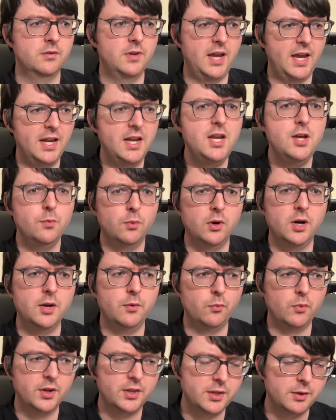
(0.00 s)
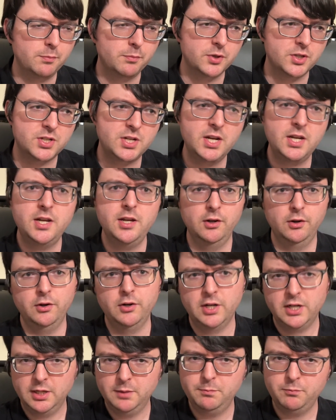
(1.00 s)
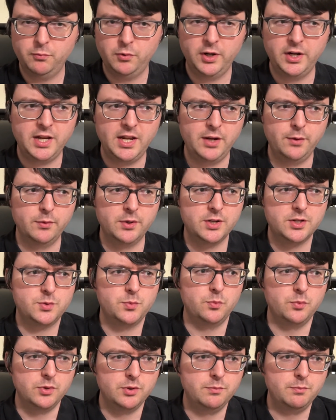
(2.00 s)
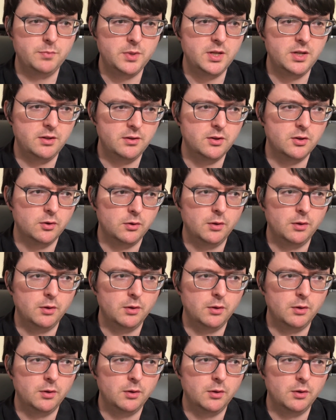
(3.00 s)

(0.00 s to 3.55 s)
anyone with a particular upbringing, which would be,